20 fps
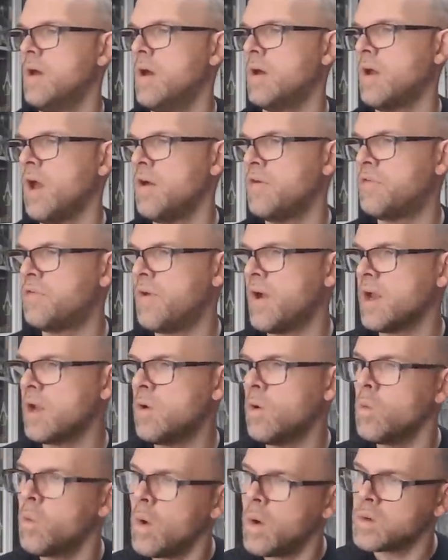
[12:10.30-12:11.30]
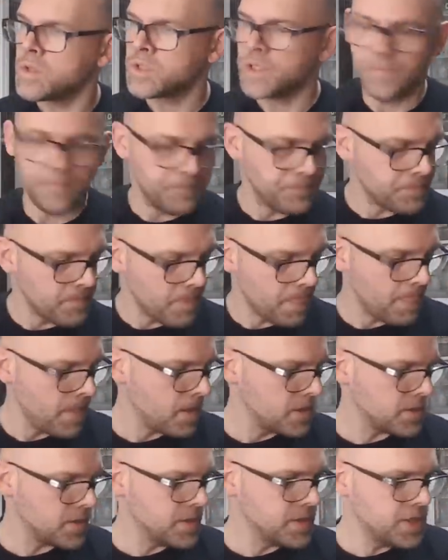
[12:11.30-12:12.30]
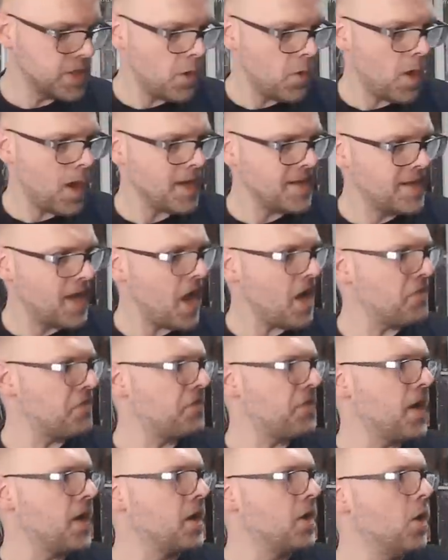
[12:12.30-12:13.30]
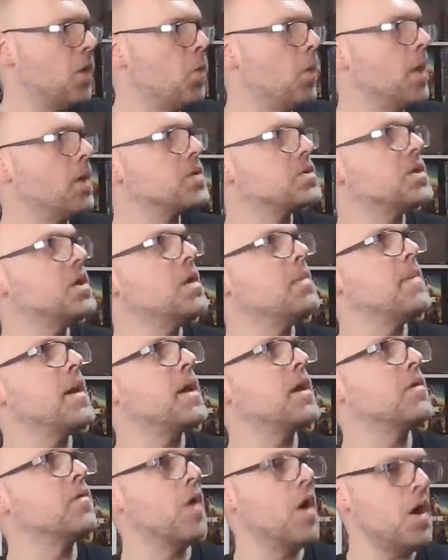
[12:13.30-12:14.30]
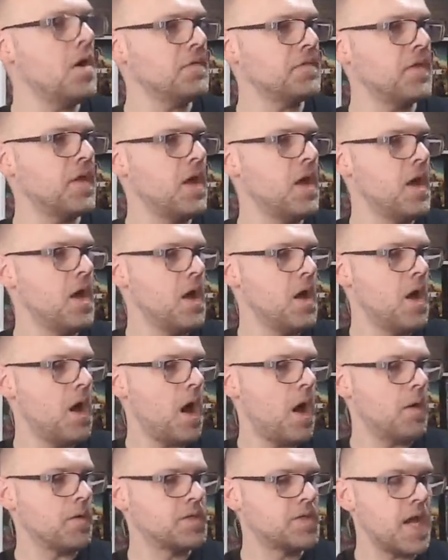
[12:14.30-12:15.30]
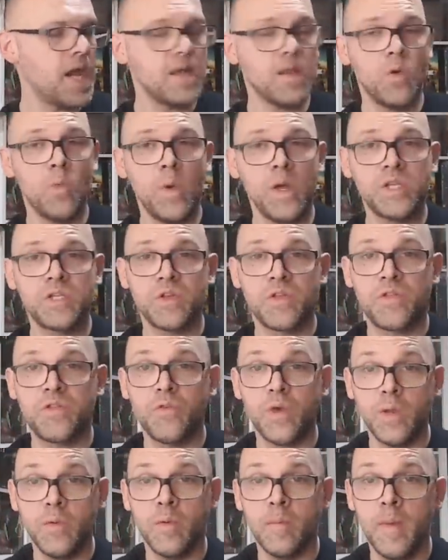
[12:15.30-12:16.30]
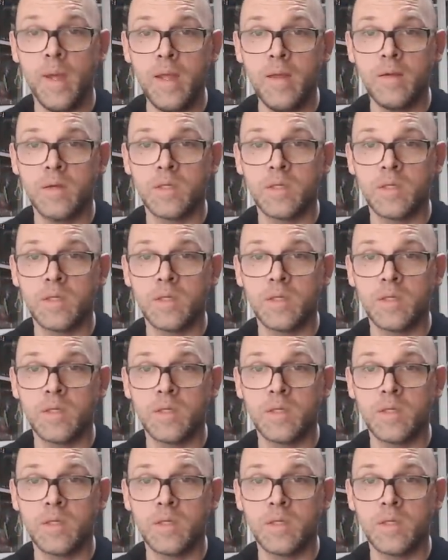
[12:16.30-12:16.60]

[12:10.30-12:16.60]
and get a friend called Wilson. So until I get a friend called Wilson and make a raft, I'll take The Witcher 3 with me,